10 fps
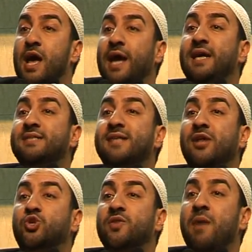he
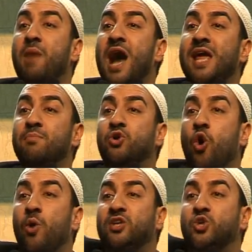said to them, I am
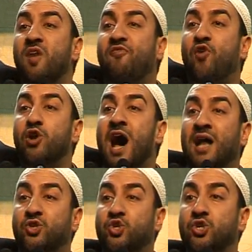going to the
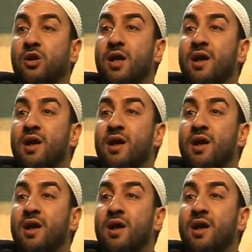Furat.